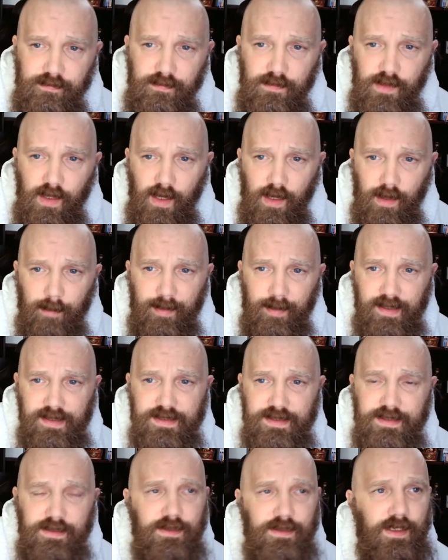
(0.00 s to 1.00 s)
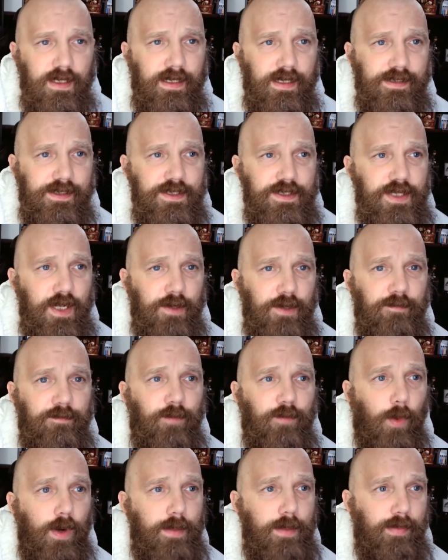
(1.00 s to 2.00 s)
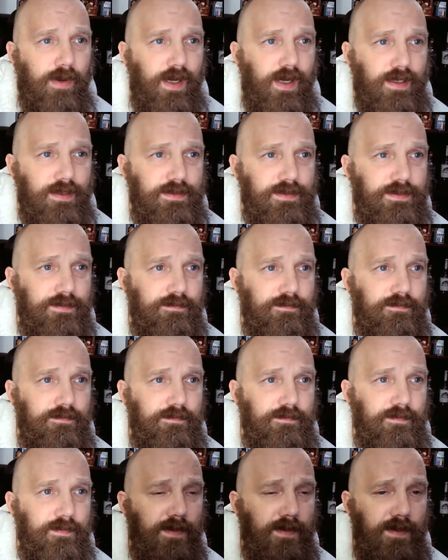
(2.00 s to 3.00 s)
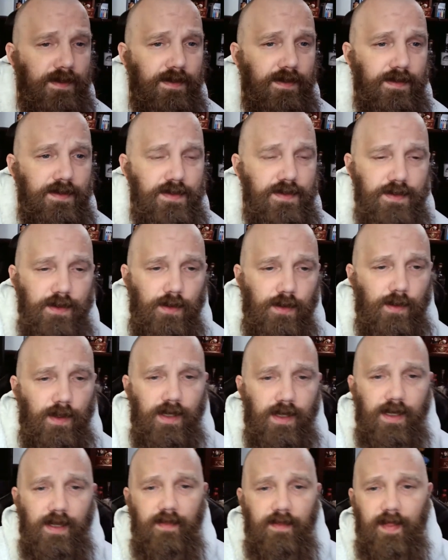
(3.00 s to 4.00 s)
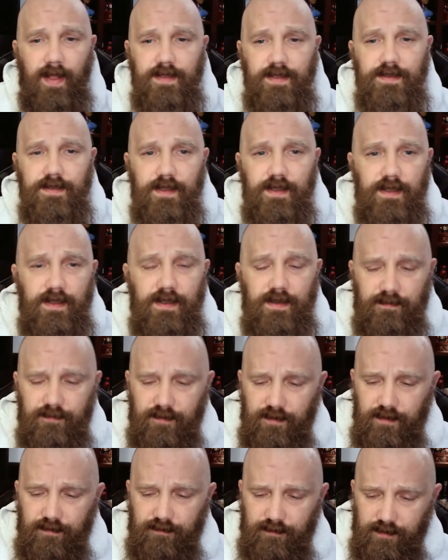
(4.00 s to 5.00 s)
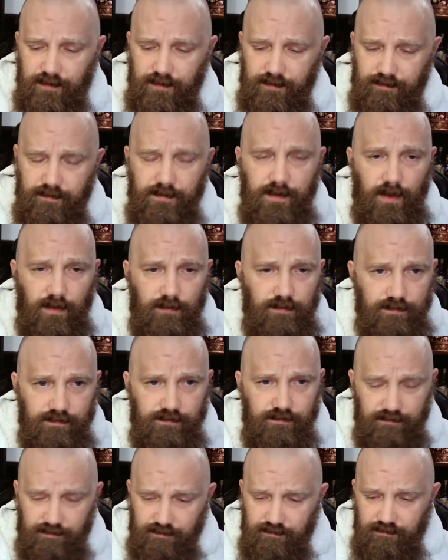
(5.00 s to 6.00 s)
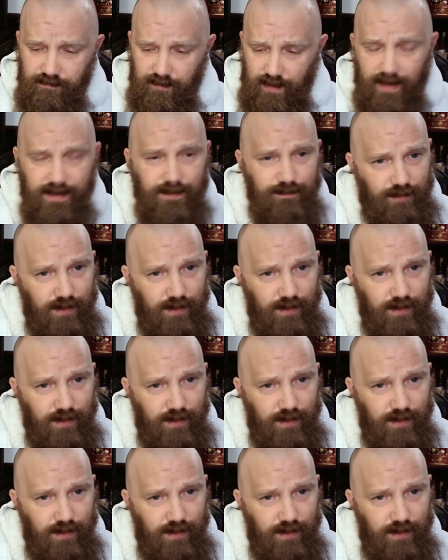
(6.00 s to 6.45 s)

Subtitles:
But it's still just under $40. So that's for that's